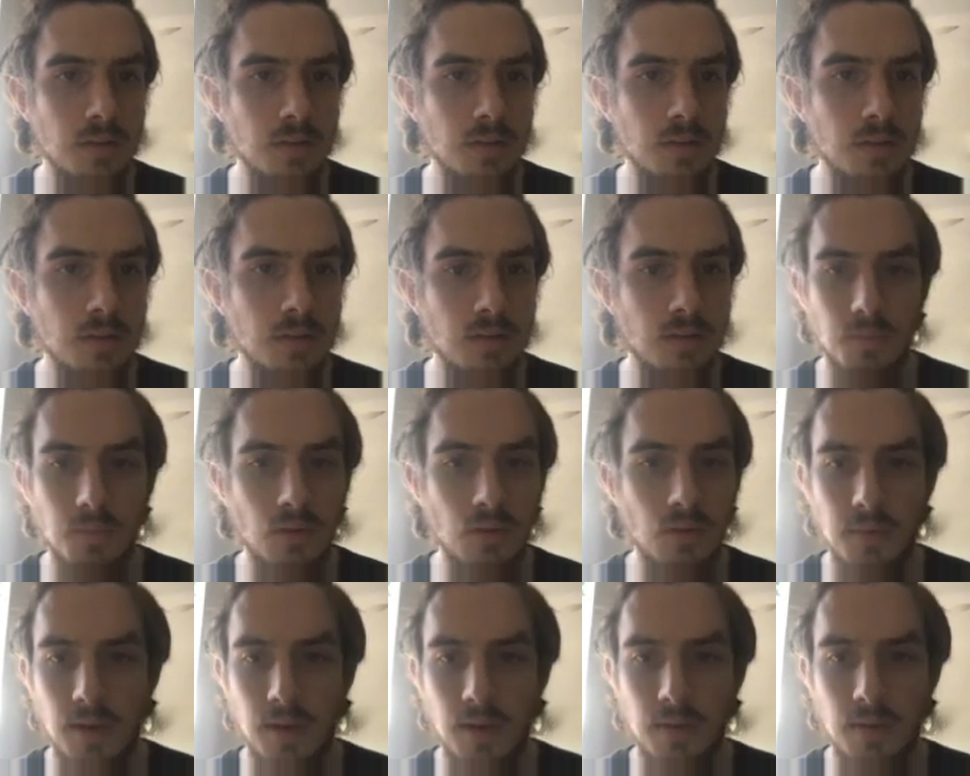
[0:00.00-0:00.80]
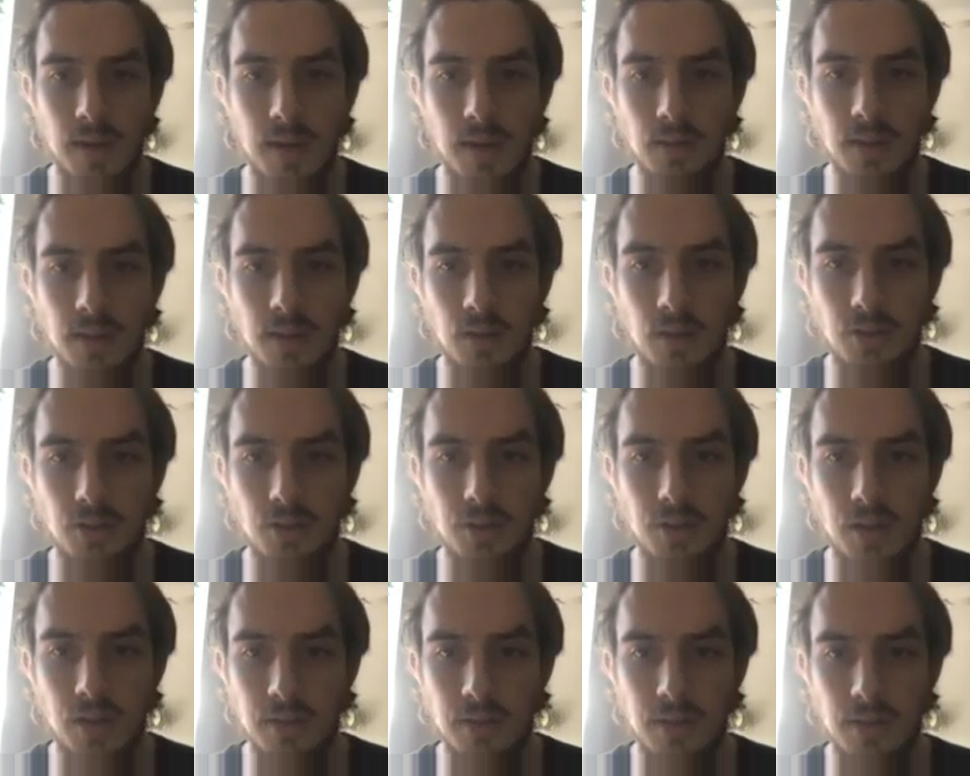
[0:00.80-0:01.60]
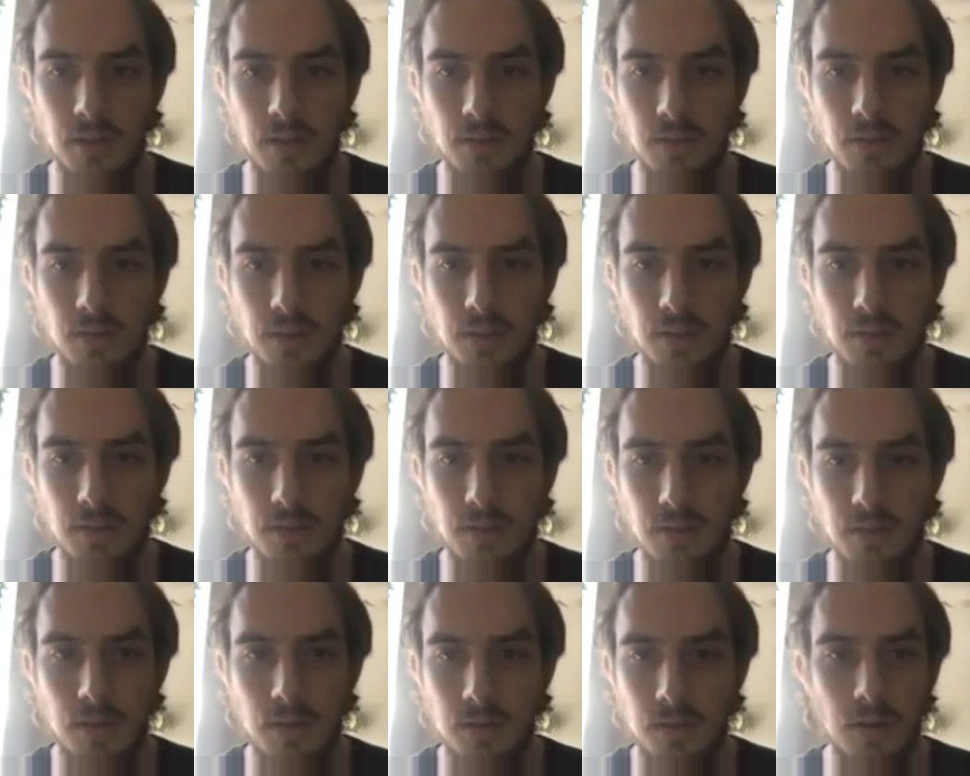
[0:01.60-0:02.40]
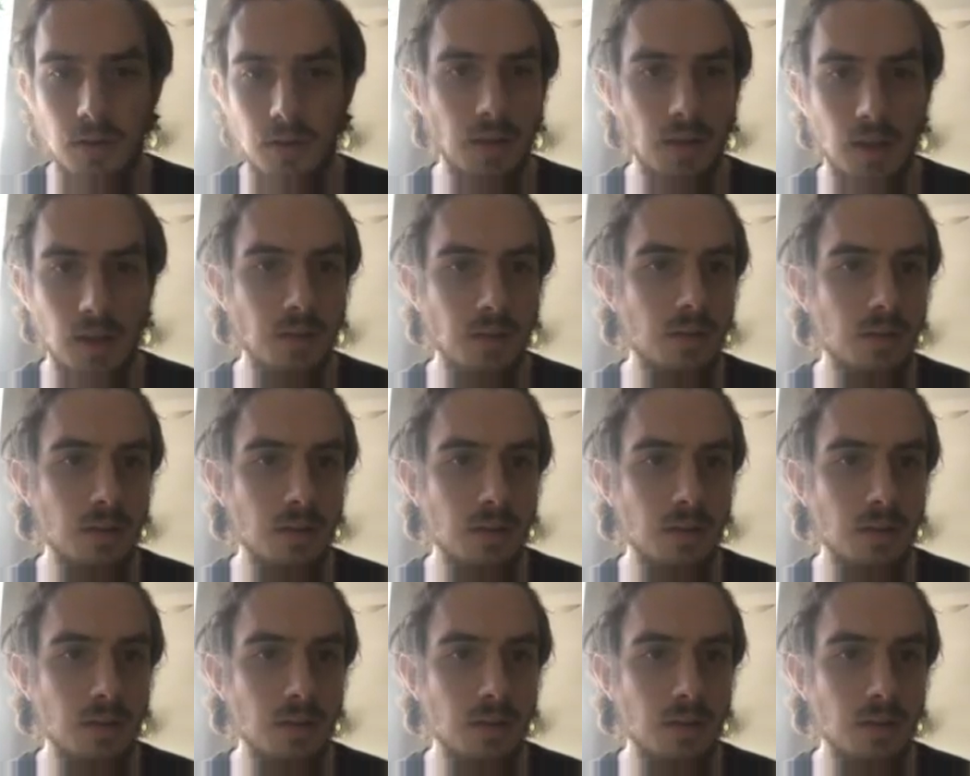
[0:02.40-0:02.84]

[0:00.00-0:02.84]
Oh, I lost track there. Hold on. Okay.